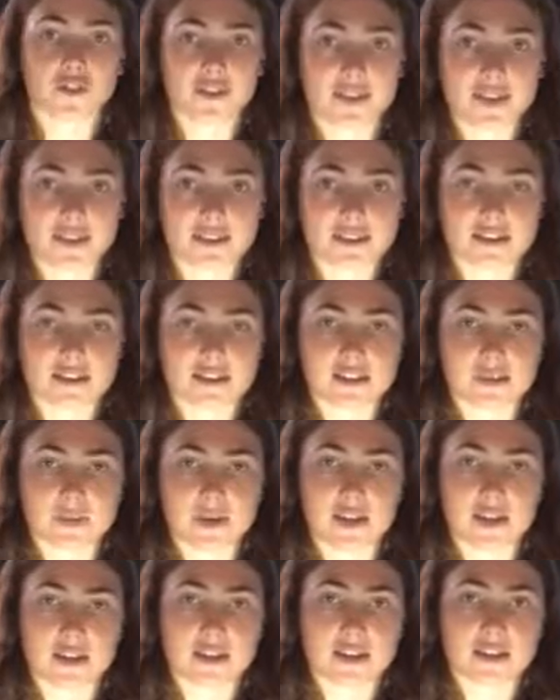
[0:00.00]
for this is
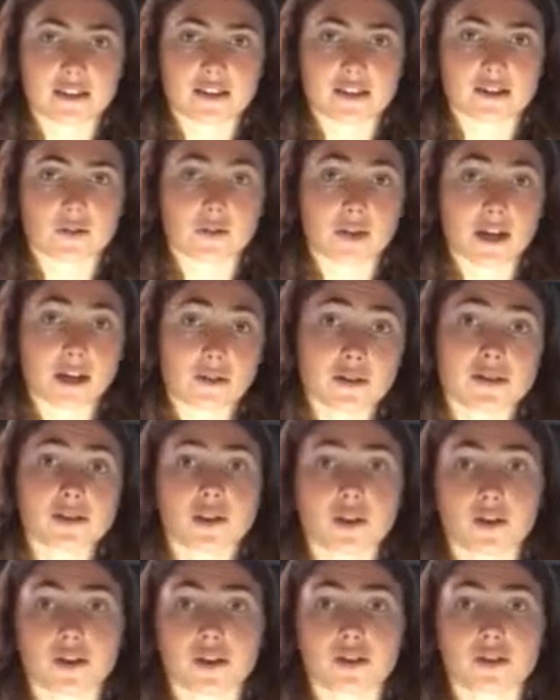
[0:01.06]
because when I was
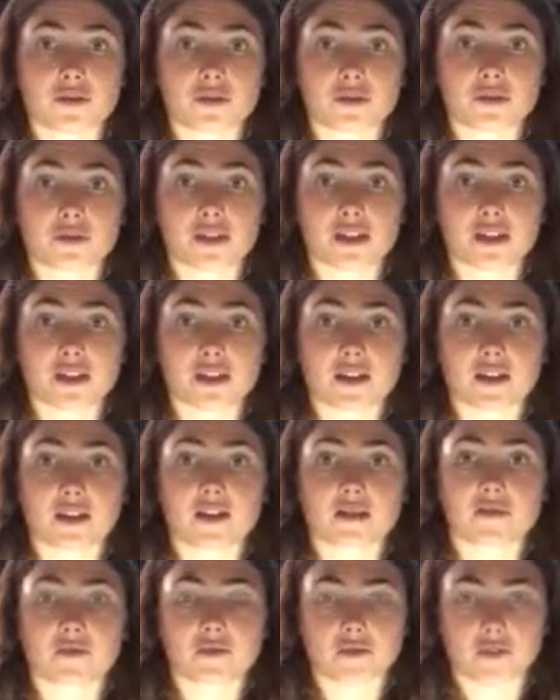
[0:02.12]
going through MITA
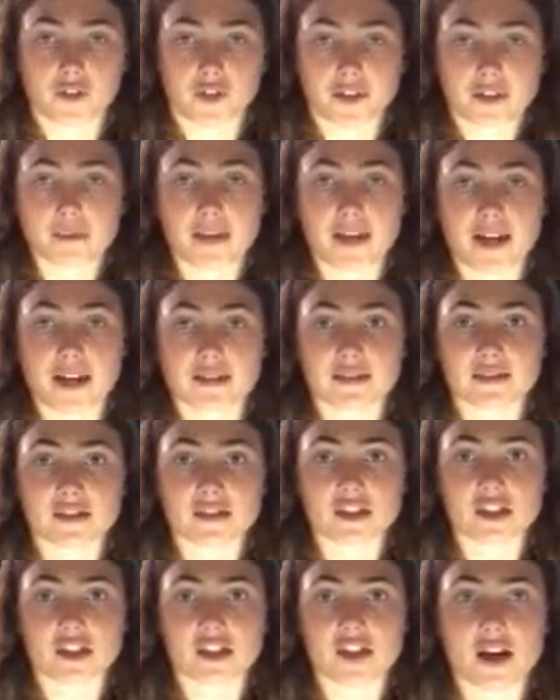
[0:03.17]
for this past
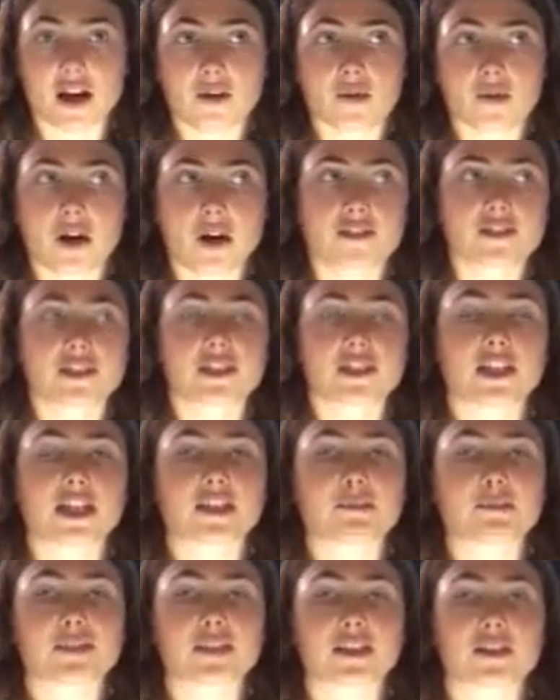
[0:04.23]
year, I would
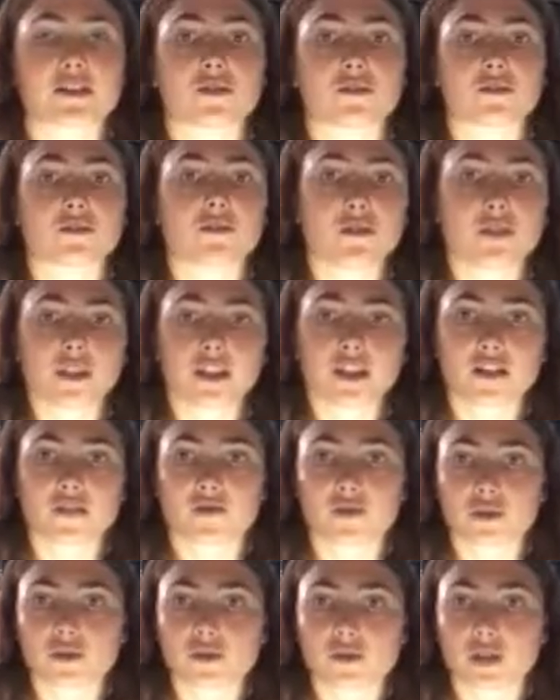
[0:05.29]
oftentimes get really
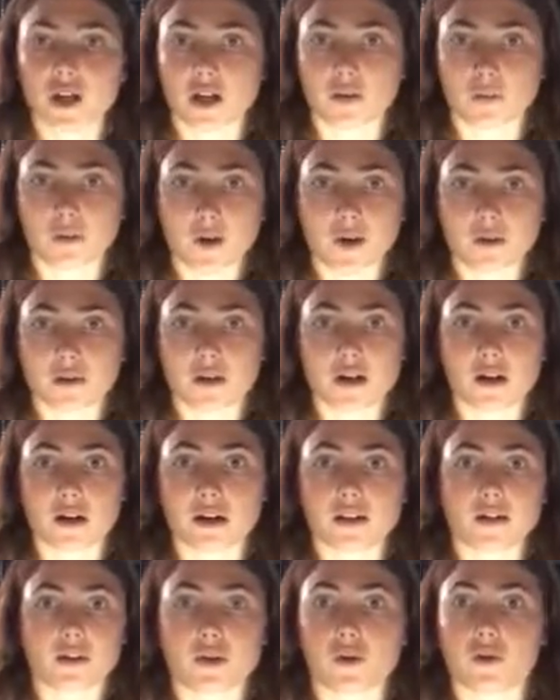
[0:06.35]
confused on where we
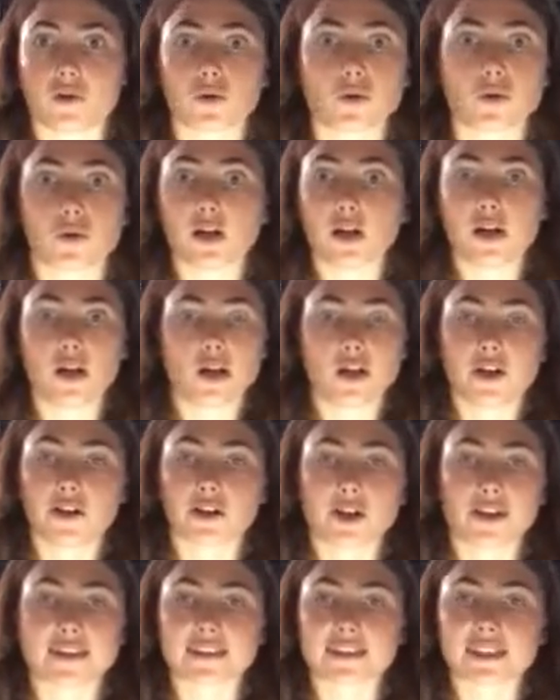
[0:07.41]
are in the whole
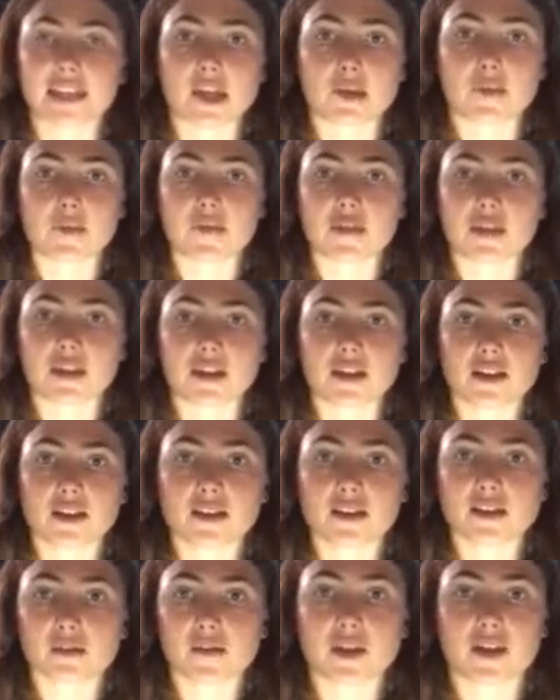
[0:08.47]
grand scheme of
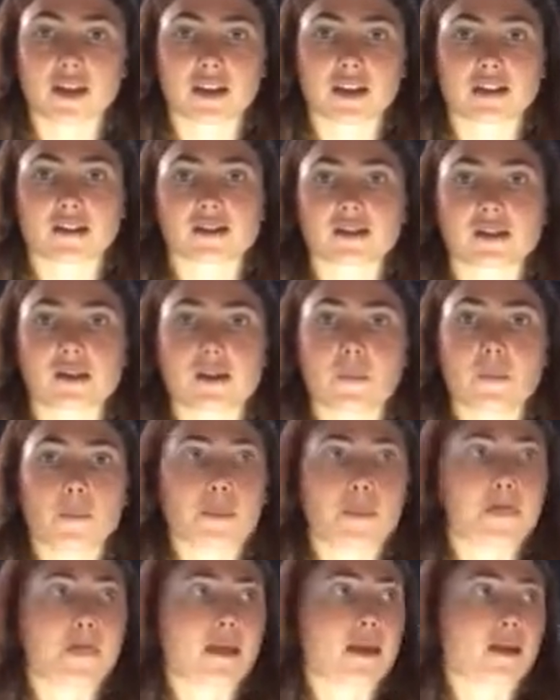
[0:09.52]
things because,
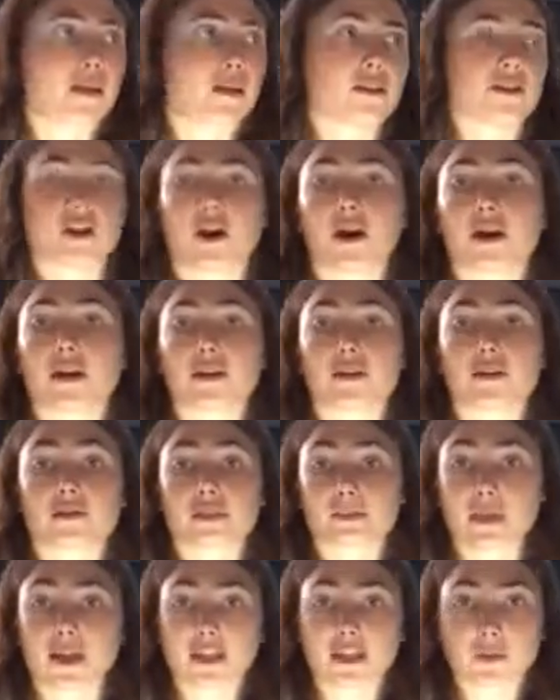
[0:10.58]

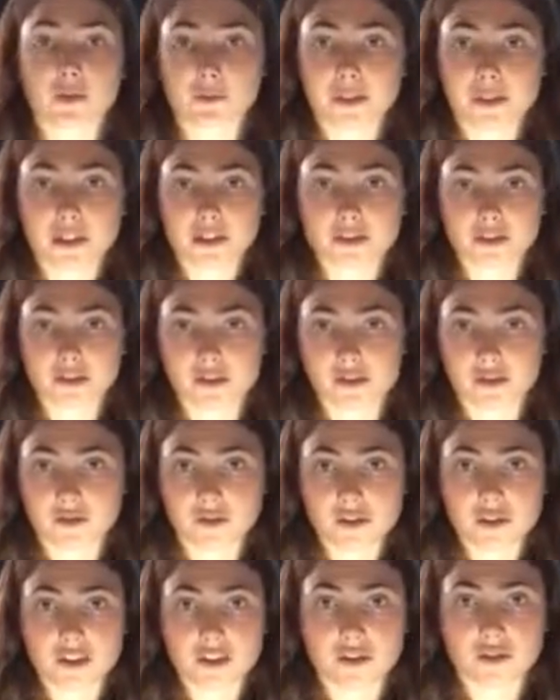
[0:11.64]
Smetana would be
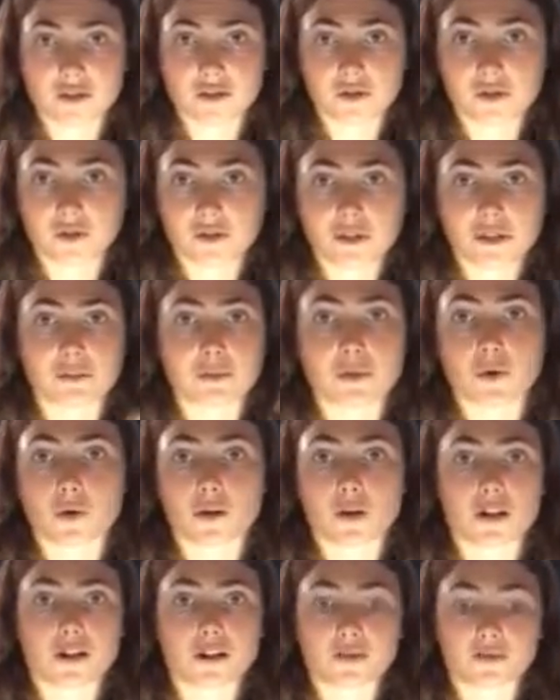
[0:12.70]
introduced, who was
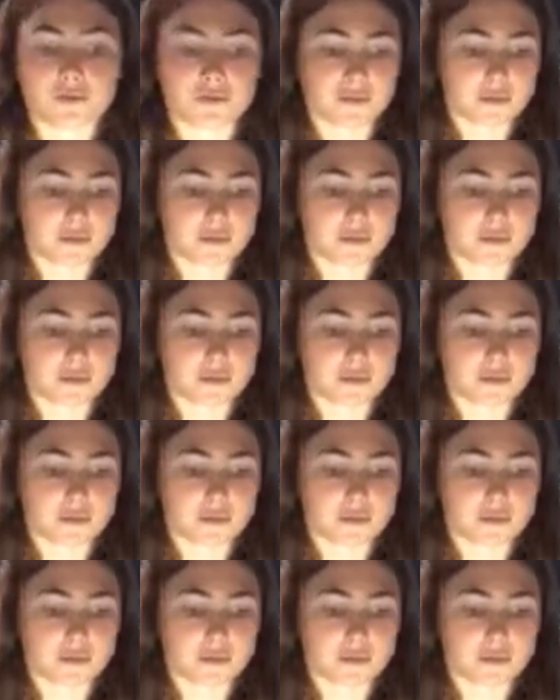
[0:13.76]
born,